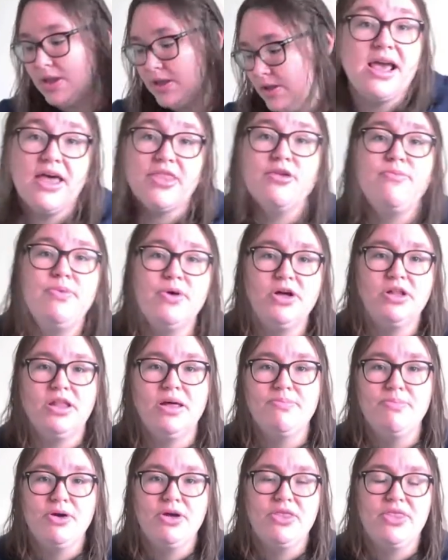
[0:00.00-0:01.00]
The other book
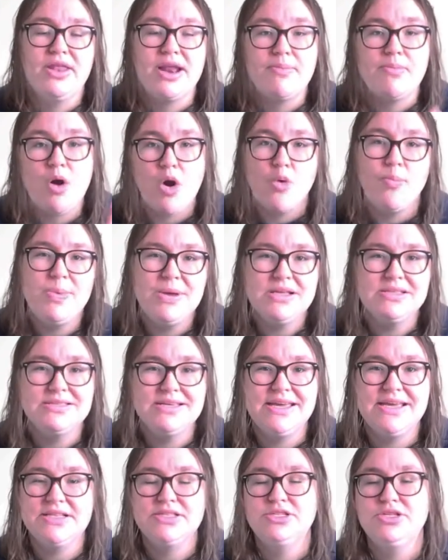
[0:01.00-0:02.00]
club book that I'm hoping
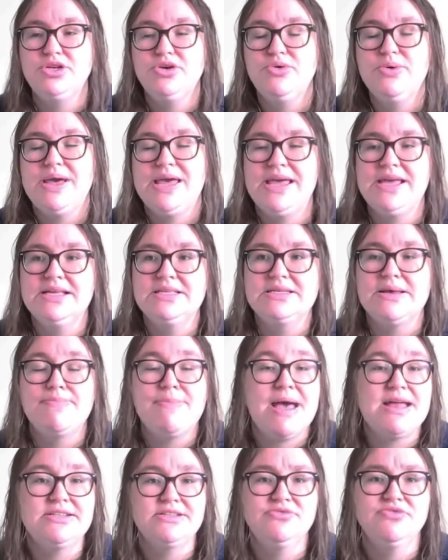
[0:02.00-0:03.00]
to get to is
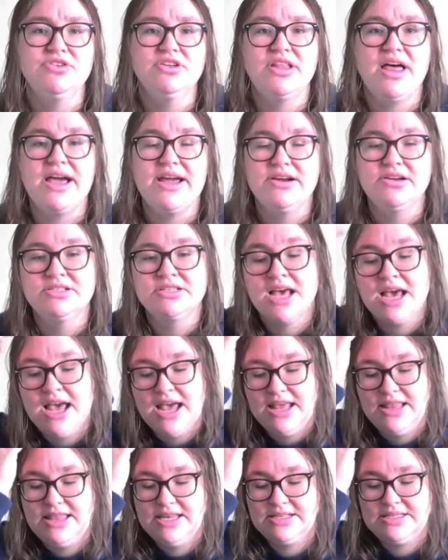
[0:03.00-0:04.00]
Magic for Liars.
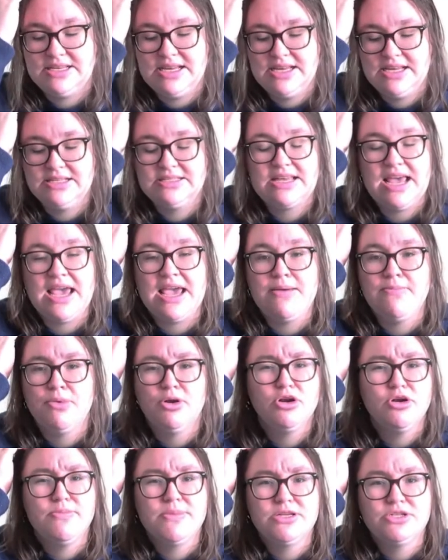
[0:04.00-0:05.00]
This is a
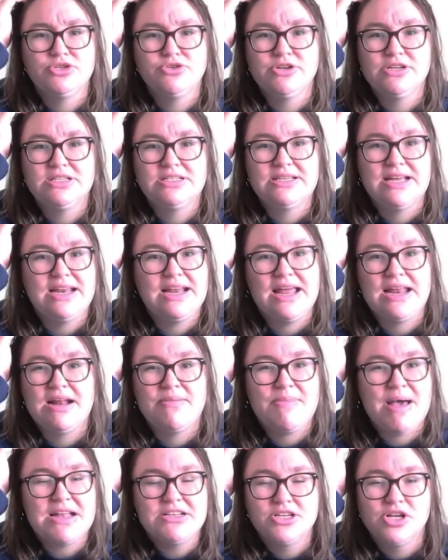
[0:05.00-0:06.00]
murder mystery set in
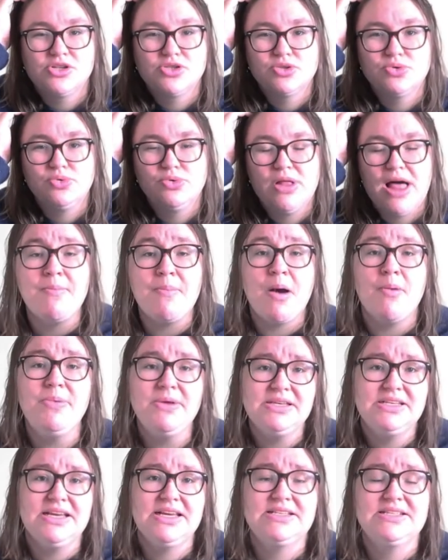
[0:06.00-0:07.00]
a magic school. I'm
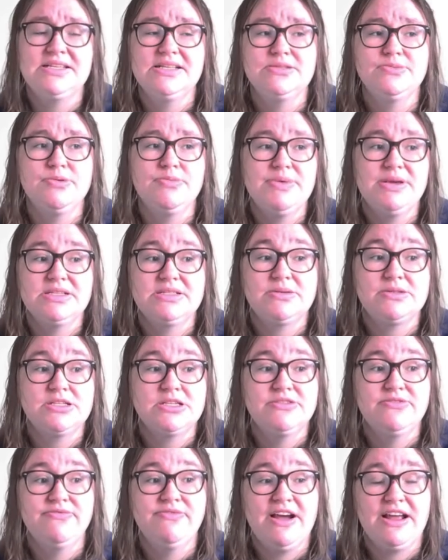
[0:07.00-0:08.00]
hoping to get to this one because I was
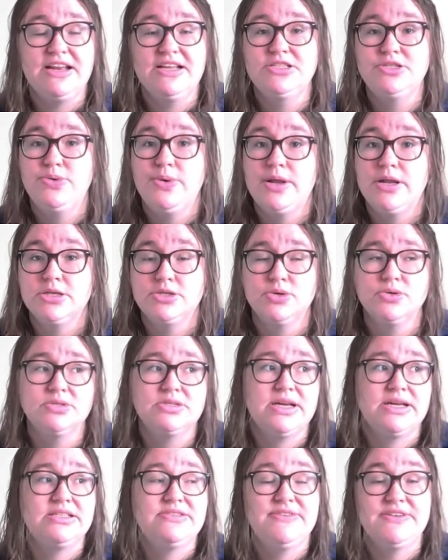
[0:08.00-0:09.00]
invited to it in an old
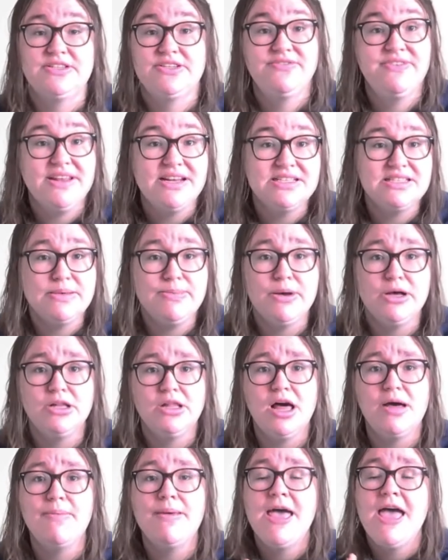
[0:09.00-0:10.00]
science fiction fantasy book
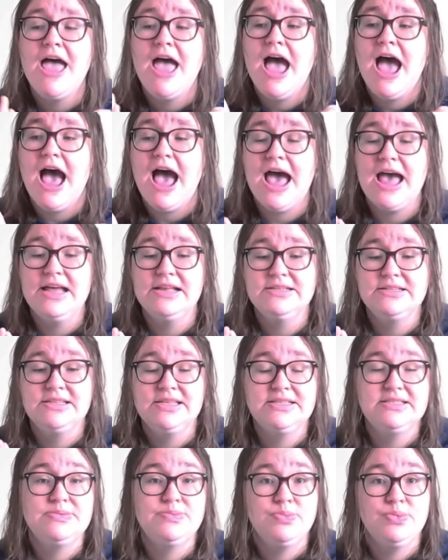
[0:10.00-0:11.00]
club, and
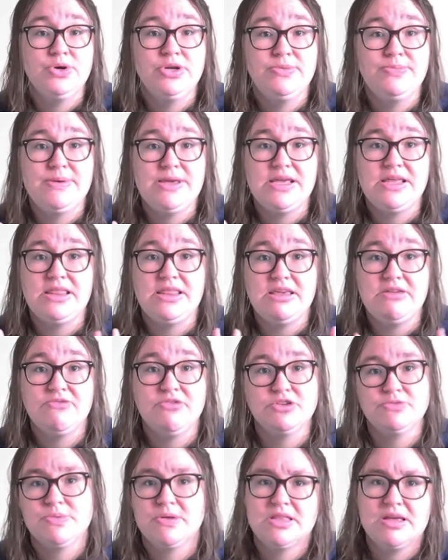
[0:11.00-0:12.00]
this would be the
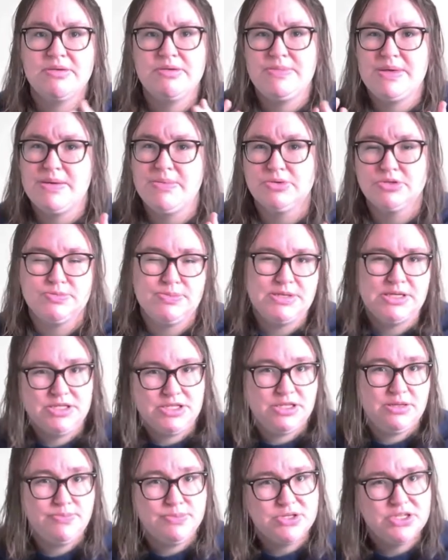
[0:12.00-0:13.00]
first month I would be able to
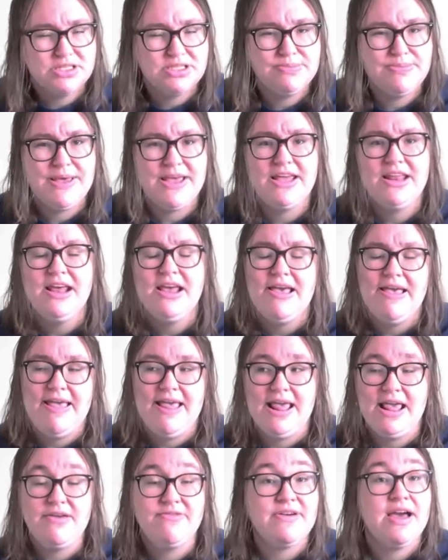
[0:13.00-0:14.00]
potentially participate
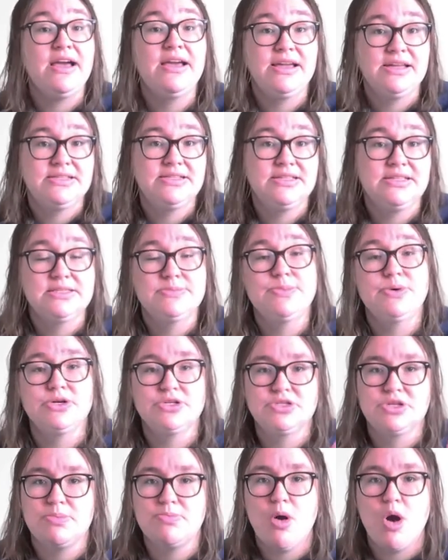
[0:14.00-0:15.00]
if I get to this book.
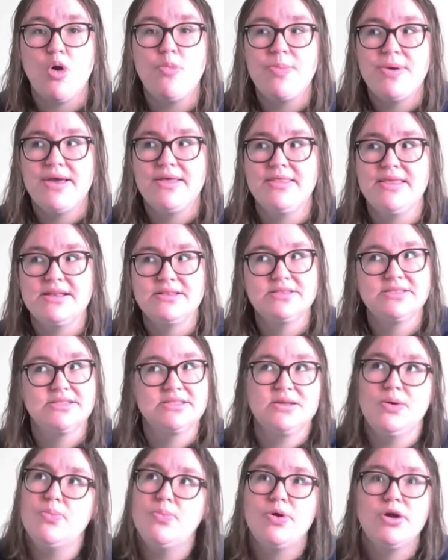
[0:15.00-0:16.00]
So I'm hoping that
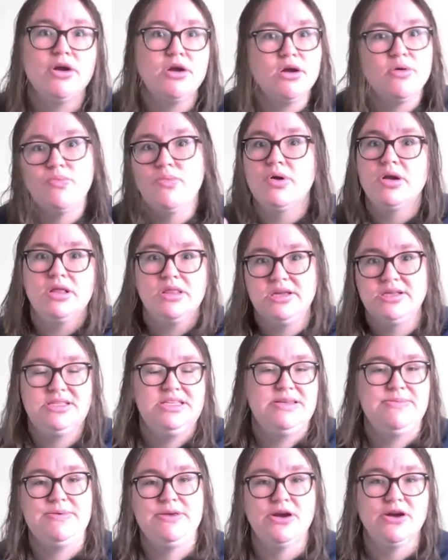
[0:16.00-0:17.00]
somewhere on one of these
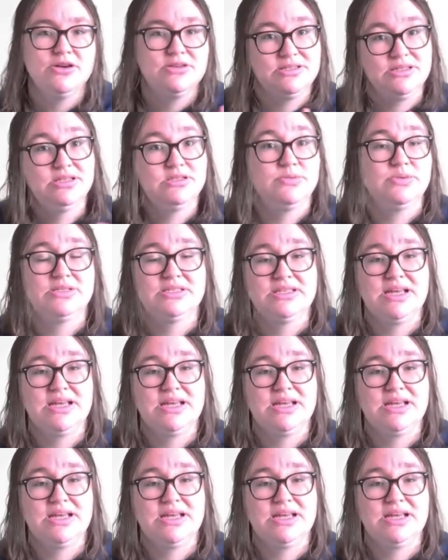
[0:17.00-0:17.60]
TBRs this one